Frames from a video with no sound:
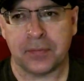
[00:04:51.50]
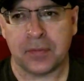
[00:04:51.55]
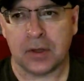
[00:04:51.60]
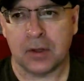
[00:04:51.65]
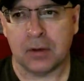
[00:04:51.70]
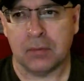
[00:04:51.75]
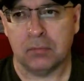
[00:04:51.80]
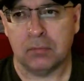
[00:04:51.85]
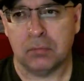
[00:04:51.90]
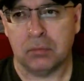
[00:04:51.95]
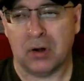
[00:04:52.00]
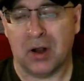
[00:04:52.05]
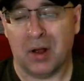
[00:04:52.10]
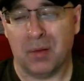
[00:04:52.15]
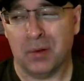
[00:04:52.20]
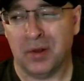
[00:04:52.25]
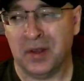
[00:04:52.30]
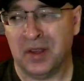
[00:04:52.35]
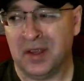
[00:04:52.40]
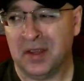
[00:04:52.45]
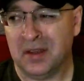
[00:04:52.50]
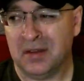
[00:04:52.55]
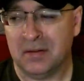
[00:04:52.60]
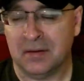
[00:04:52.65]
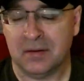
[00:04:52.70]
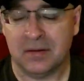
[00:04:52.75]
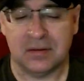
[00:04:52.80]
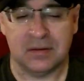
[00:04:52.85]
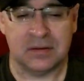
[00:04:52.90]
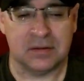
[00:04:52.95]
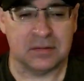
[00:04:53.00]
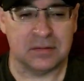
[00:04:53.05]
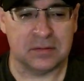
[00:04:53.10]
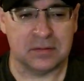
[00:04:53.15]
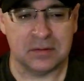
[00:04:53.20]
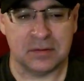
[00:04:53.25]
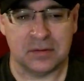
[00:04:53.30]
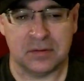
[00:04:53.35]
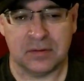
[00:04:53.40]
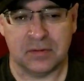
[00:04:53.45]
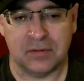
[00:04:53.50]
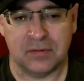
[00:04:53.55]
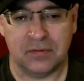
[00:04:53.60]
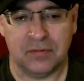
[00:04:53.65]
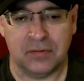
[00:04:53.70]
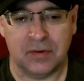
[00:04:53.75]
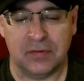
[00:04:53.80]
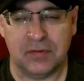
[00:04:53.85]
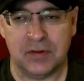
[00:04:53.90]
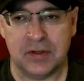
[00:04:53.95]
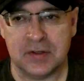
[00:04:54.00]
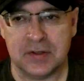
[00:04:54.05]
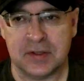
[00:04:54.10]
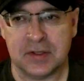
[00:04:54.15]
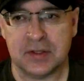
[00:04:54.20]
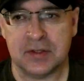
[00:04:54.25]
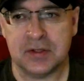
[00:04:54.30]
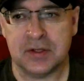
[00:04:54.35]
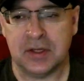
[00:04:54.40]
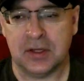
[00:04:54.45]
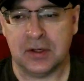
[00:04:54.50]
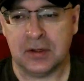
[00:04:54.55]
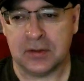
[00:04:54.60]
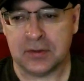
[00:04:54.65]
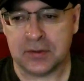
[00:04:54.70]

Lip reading: probably 50, 60 years,